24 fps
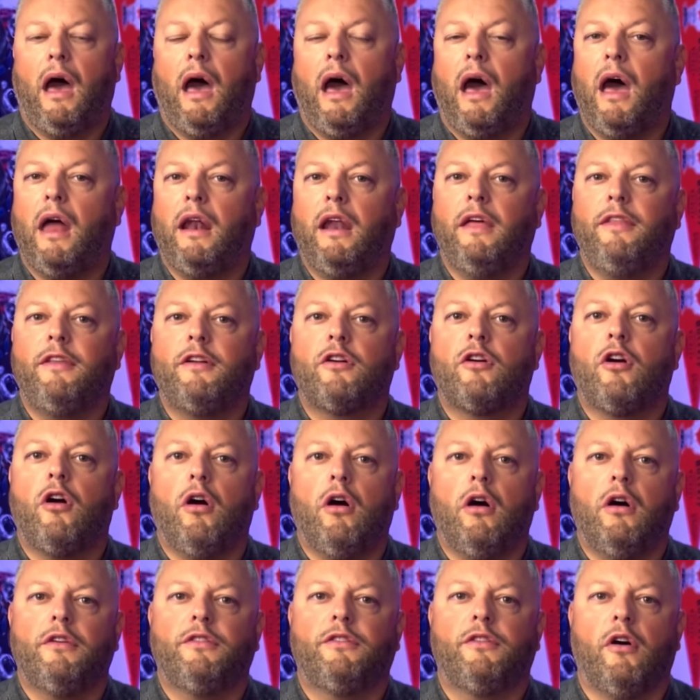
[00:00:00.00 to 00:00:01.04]
Another
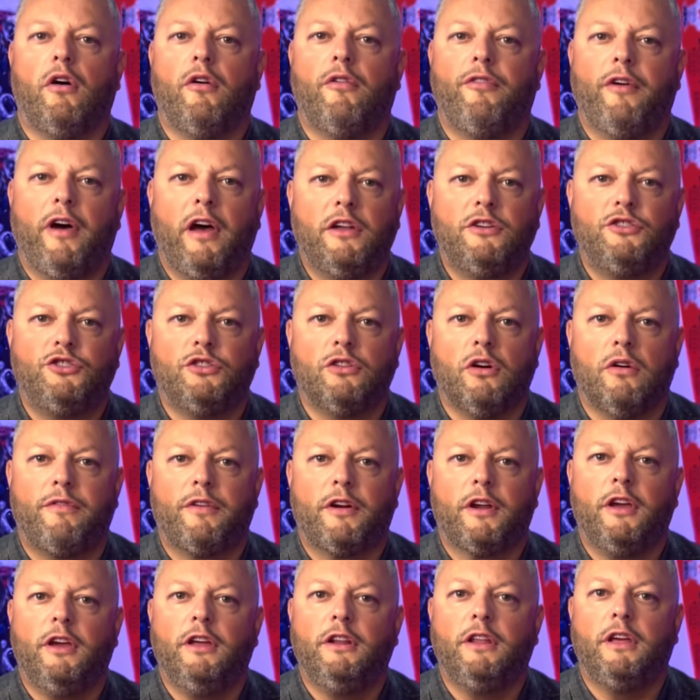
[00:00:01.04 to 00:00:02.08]
cause of engine
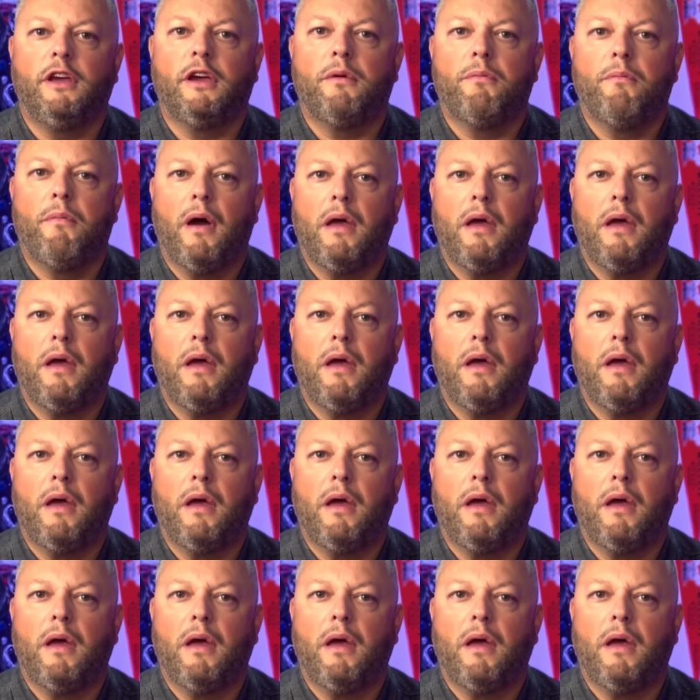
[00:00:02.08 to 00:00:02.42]
overheating